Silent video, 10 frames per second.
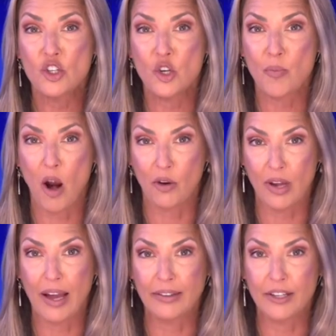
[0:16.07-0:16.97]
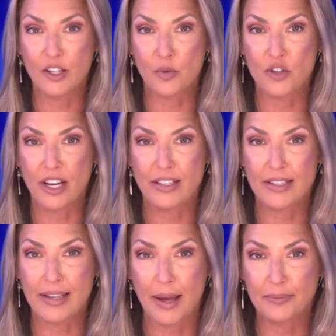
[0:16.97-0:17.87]
tomorrow night. Here's what she had to
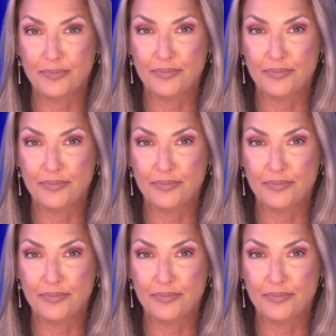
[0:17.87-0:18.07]
say.